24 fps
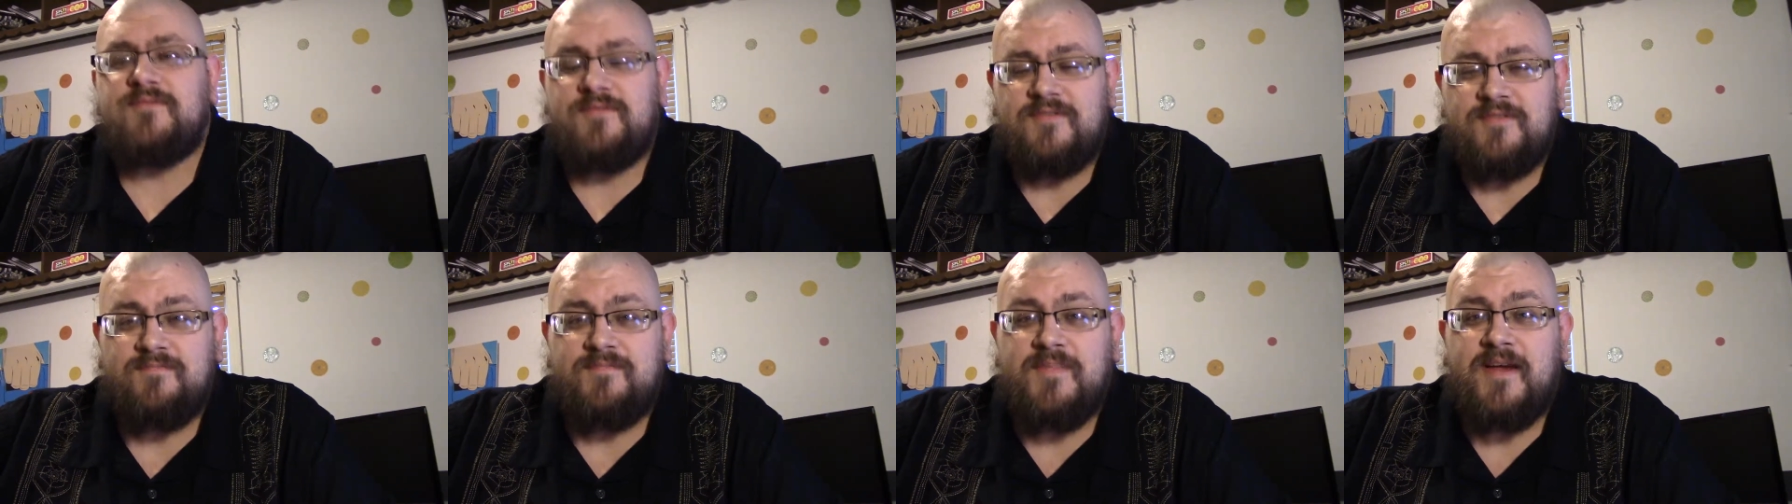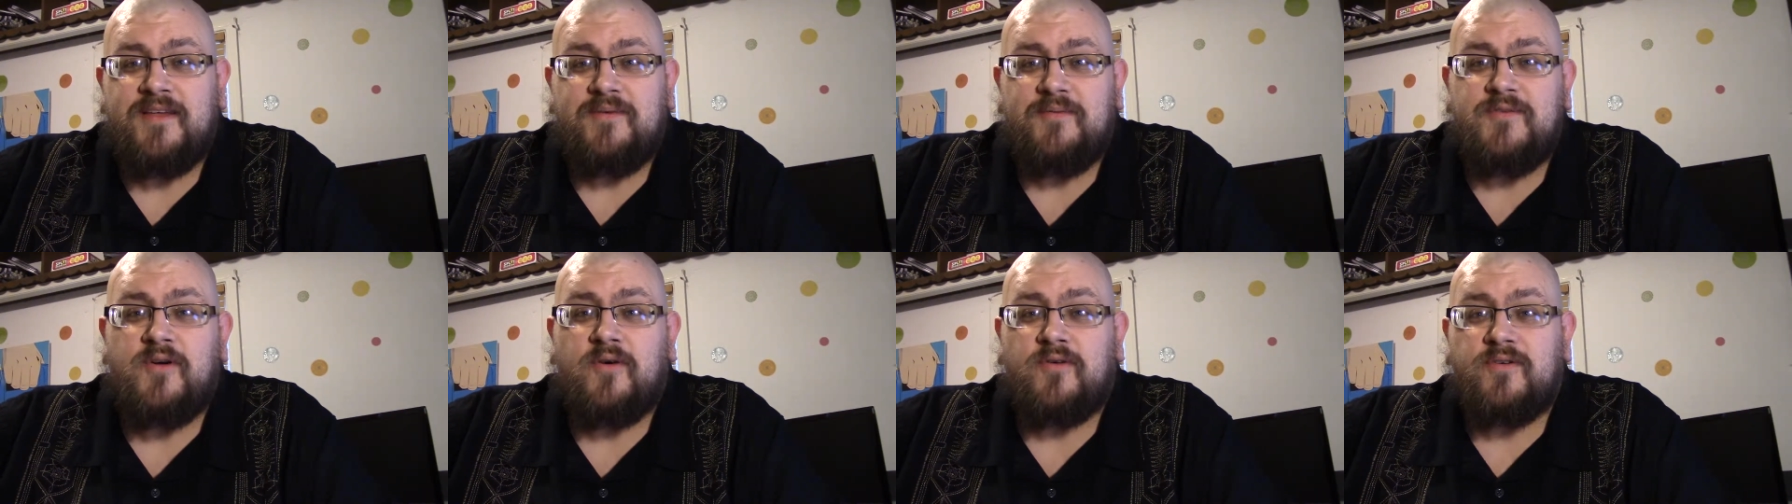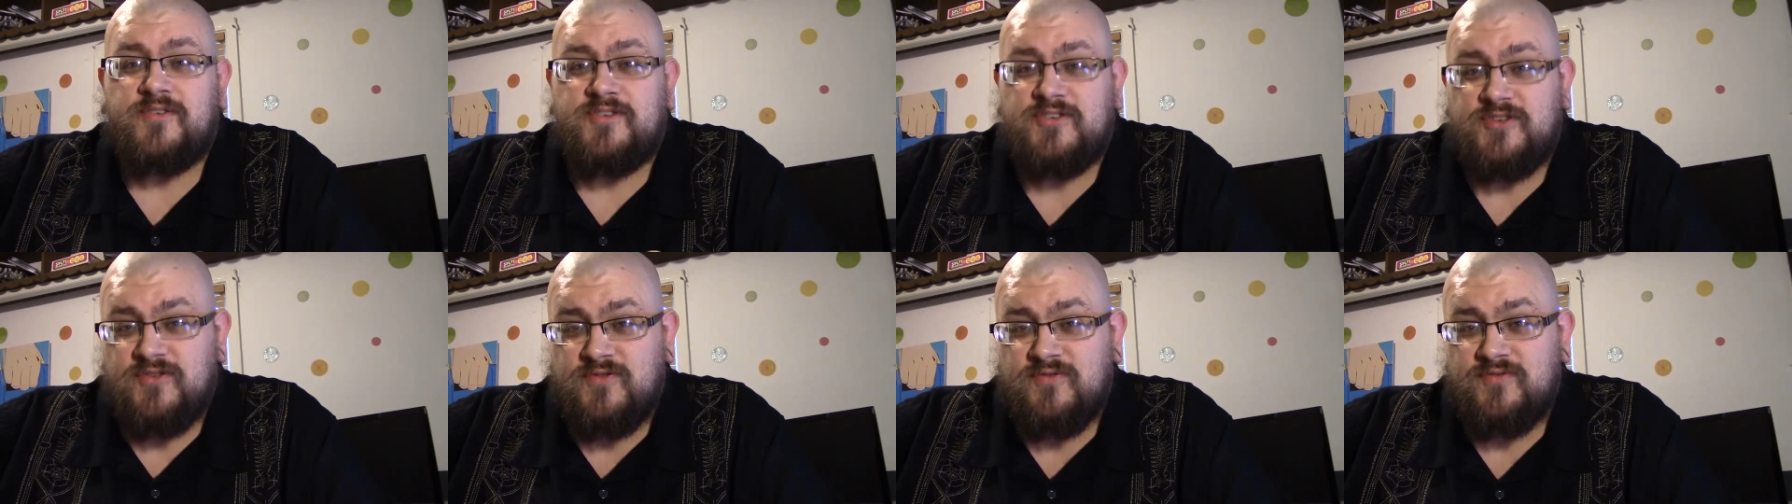apparently when you order
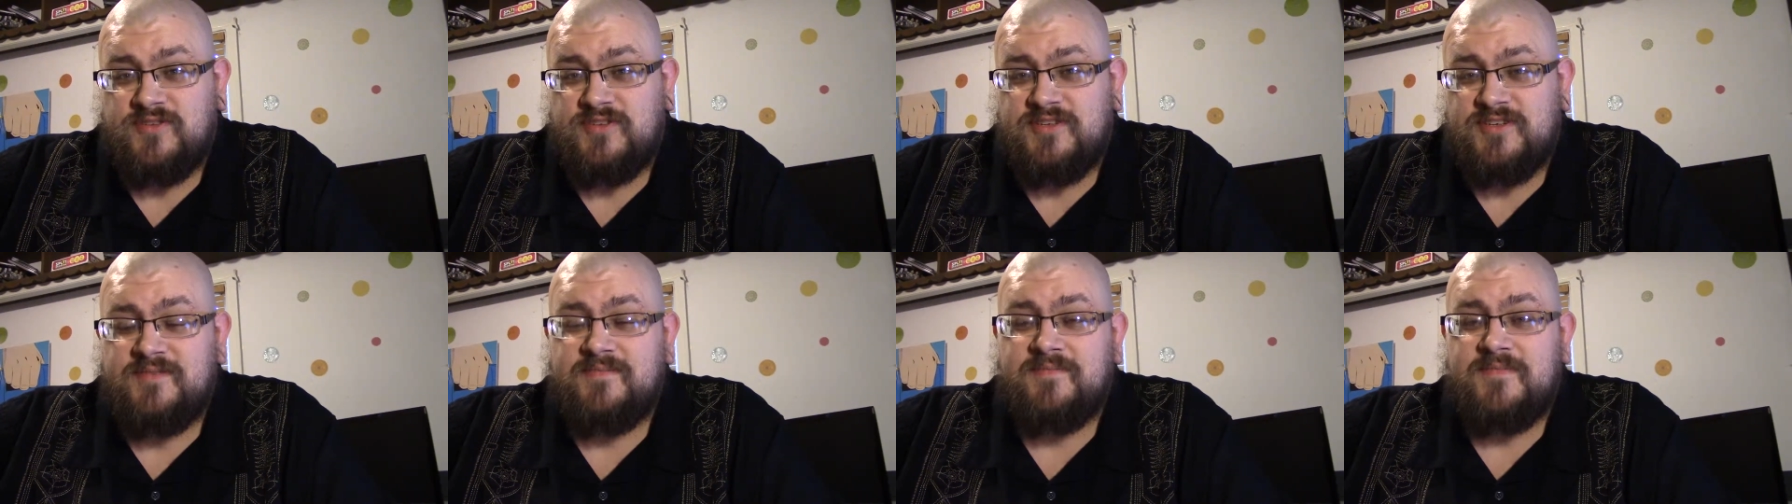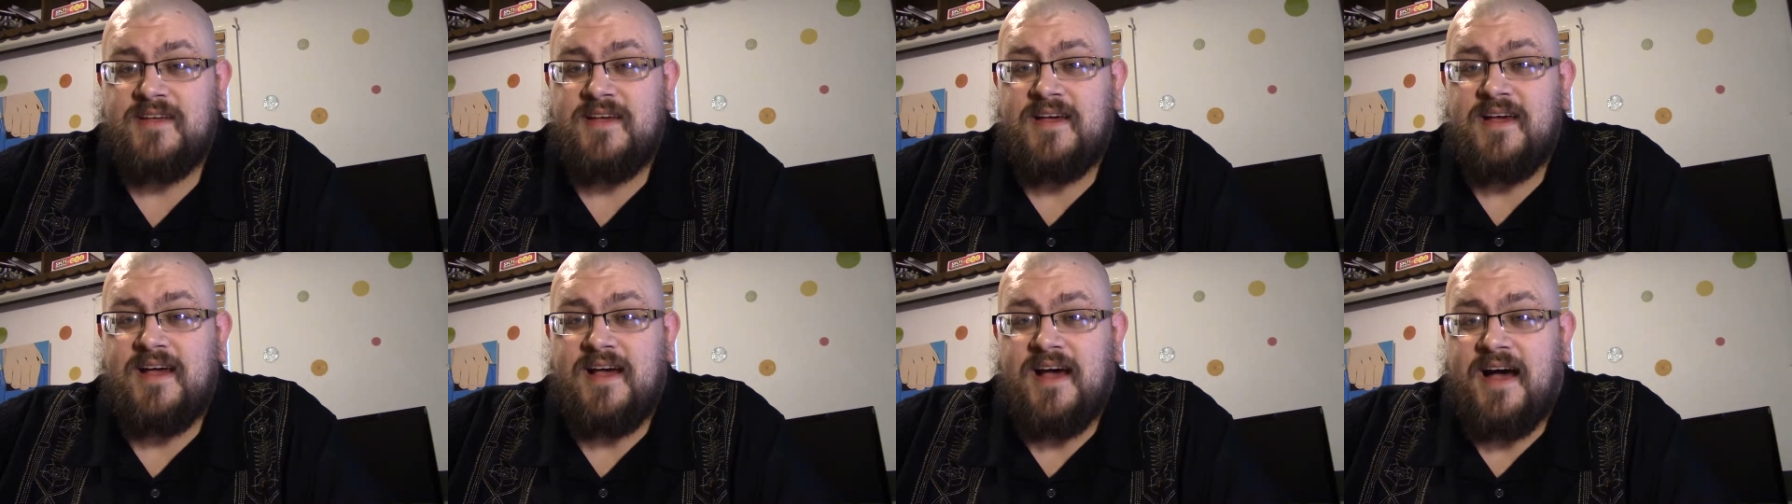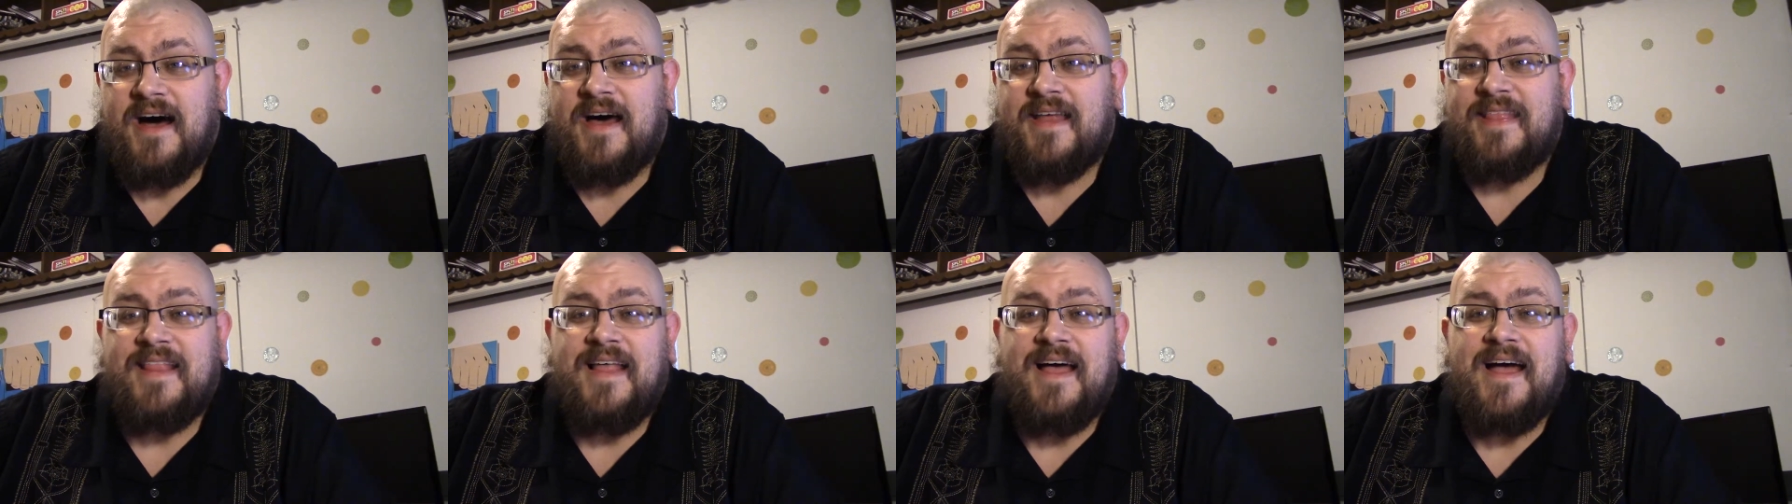Snus
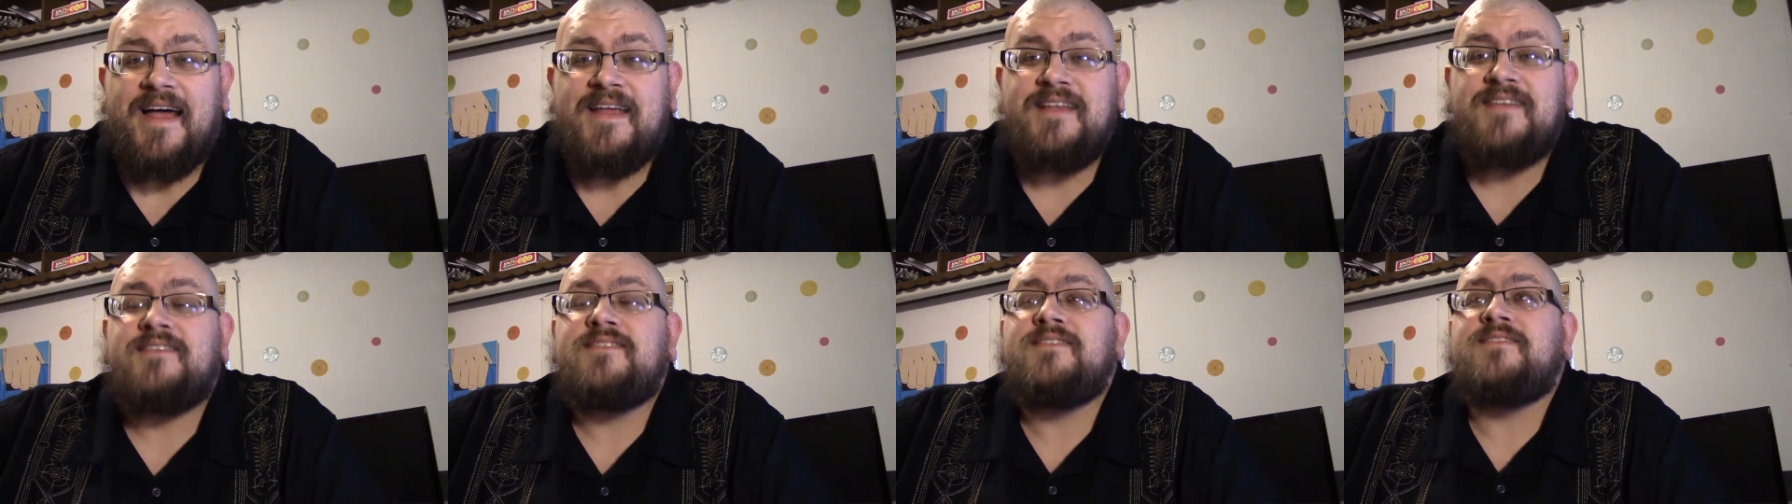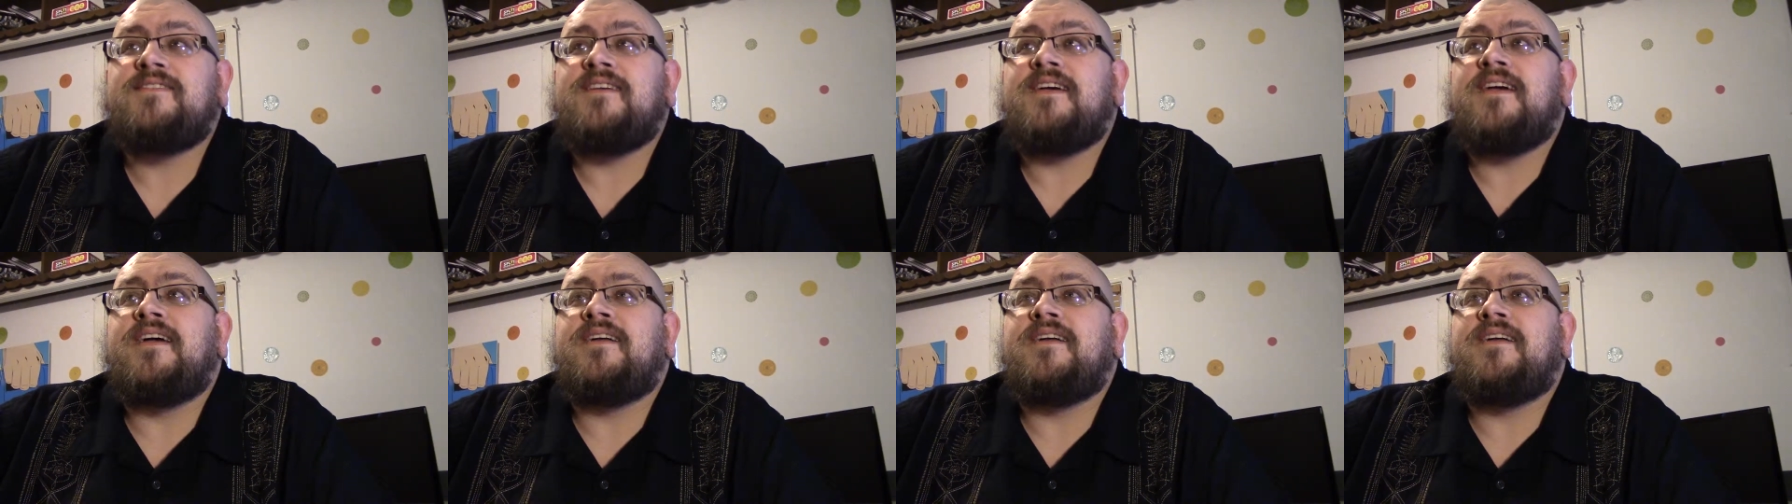online,